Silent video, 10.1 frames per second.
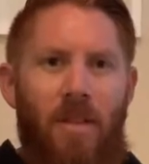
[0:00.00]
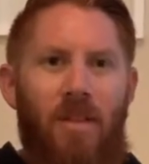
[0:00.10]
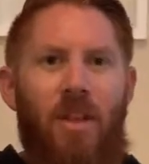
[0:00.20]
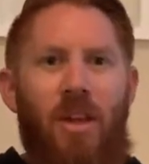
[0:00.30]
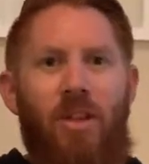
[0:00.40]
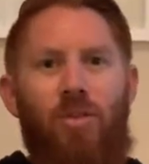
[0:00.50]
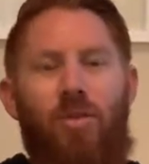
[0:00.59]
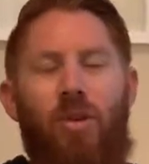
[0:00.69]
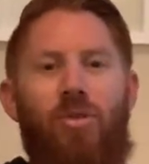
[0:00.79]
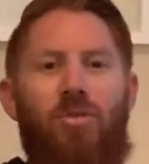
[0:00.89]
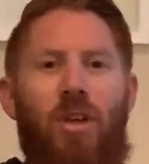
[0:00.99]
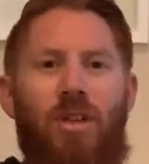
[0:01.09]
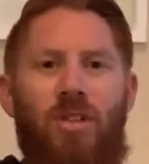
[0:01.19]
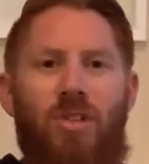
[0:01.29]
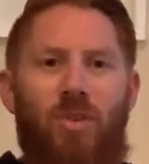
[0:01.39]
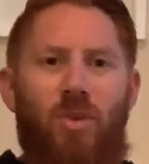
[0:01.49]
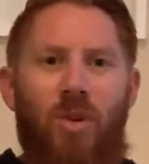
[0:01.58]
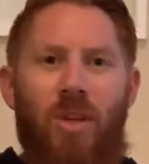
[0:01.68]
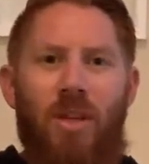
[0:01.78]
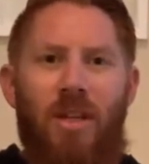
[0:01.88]
that you go through that
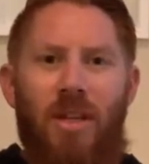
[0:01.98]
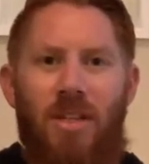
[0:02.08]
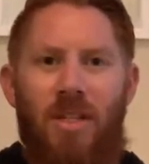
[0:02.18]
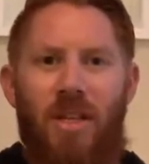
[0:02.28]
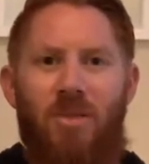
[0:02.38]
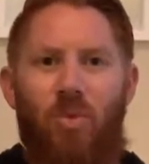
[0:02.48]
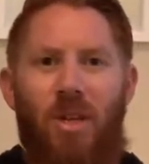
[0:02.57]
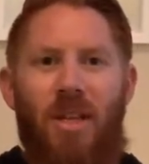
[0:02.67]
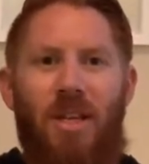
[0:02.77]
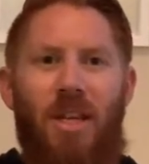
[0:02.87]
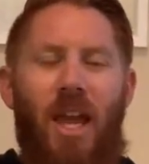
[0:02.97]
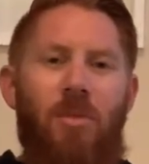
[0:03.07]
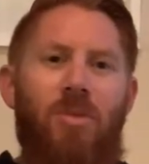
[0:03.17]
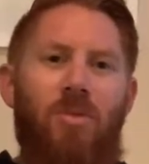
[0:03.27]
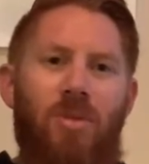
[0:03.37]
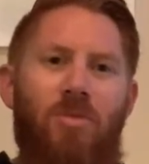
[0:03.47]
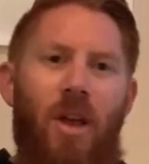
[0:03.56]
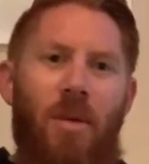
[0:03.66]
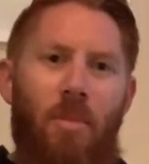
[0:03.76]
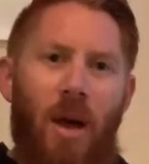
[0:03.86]
story and then it says when he came to his
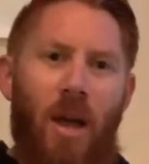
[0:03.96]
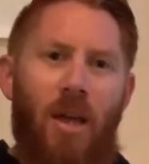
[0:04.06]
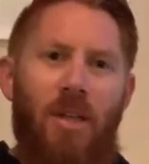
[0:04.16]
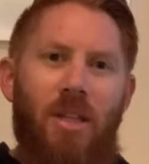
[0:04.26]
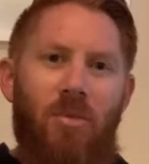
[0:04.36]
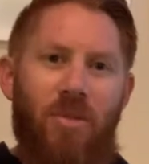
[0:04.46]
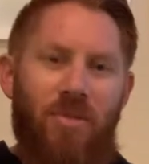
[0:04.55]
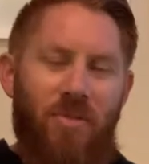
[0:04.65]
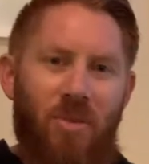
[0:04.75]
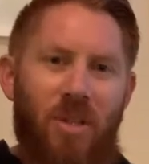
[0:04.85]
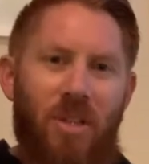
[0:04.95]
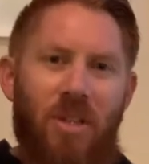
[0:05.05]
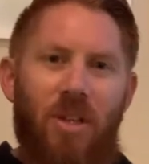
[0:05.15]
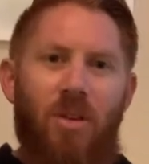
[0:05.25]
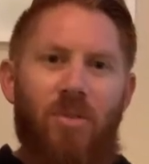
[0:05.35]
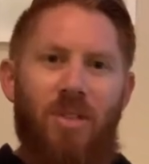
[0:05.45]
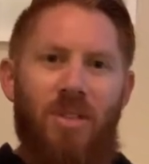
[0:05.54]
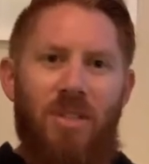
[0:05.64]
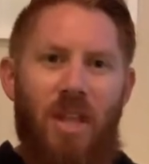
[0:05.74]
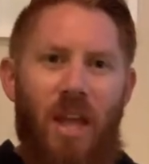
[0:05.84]
right mind he was fully clothed and
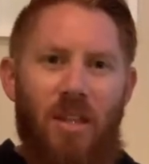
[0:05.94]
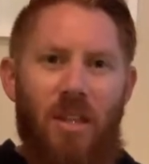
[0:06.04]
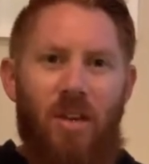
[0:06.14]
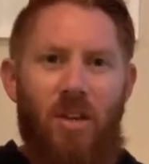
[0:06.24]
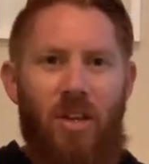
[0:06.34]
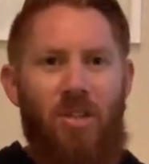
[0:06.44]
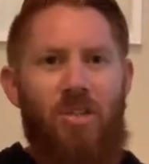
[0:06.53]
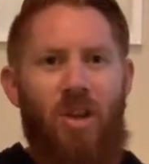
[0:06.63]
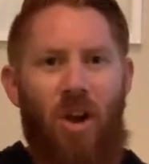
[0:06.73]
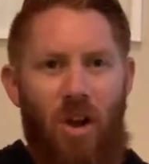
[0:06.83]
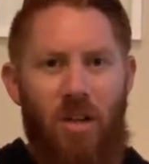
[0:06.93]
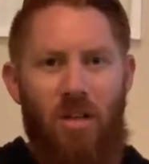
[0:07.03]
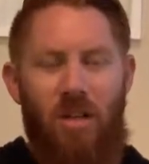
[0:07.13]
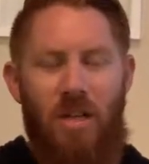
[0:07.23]
sat there and could talk